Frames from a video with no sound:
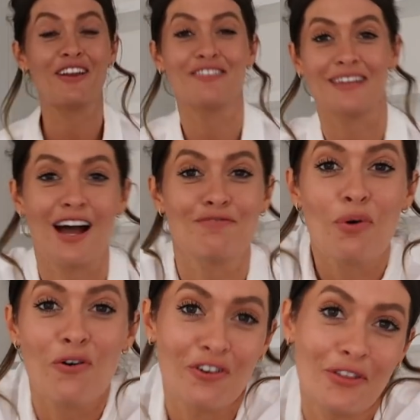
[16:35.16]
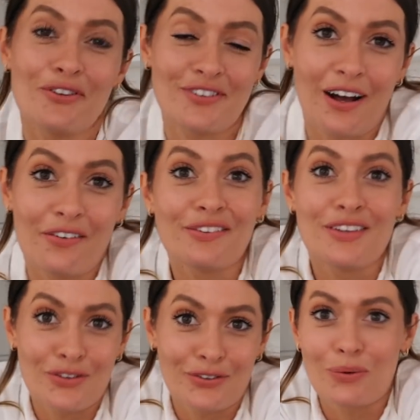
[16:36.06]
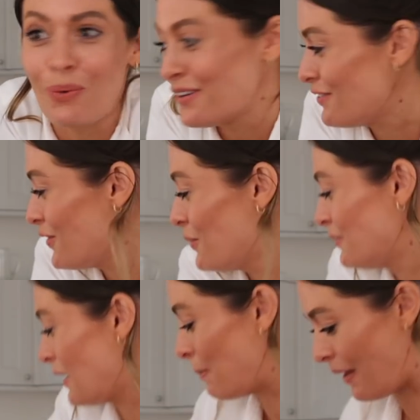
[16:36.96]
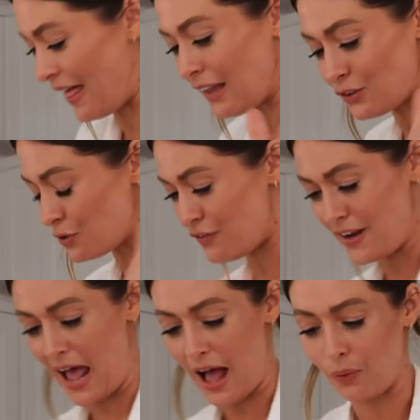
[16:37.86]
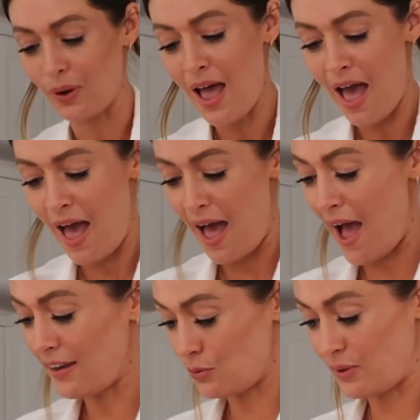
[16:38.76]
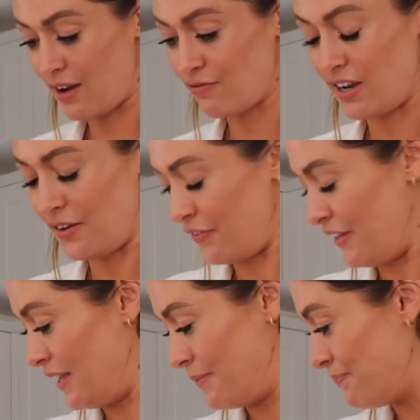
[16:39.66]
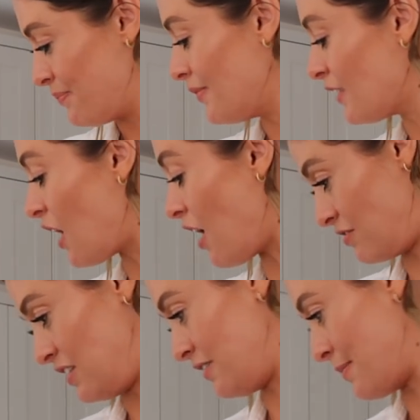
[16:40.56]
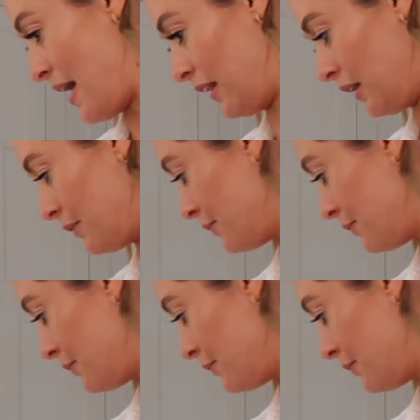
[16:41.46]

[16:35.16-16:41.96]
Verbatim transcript: eventually have more on those shelves than just the one diffuser, but that'll do for now. And it'll get rid of the curry smell.